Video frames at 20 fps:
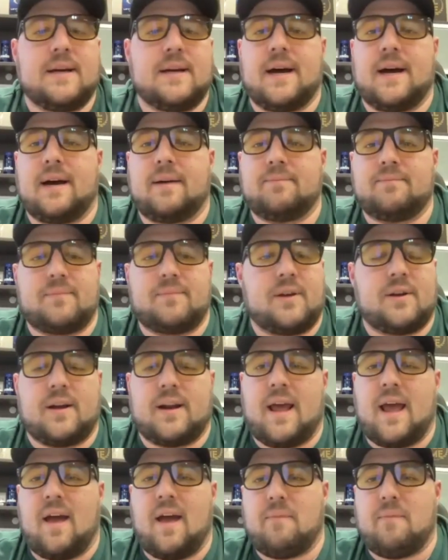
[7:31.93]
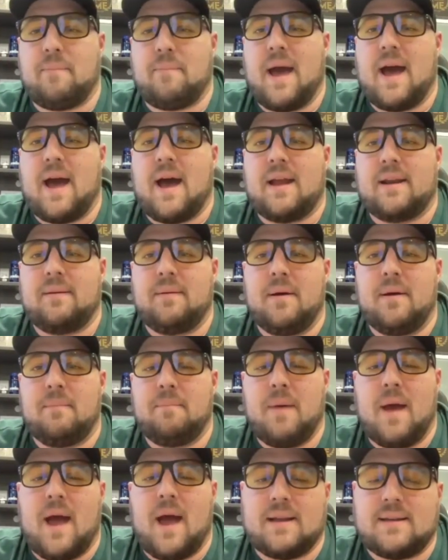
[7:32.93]
you're going to have a bad
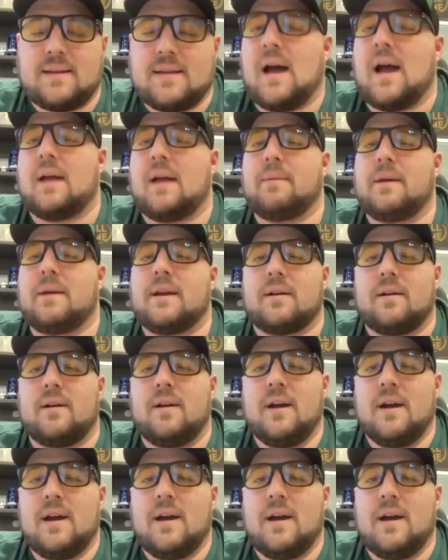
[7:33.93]
time here.